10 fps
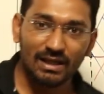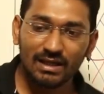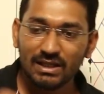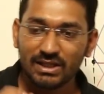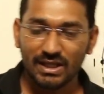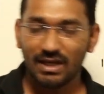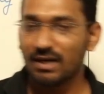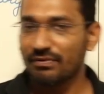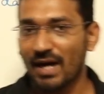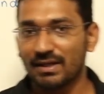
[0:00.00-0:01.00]
initial
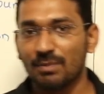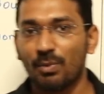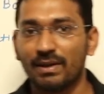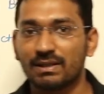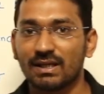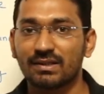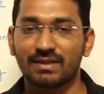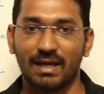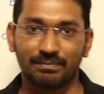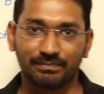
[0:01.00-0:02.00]
and final points are
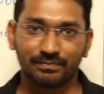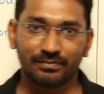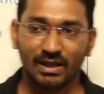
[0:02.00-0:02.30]
same.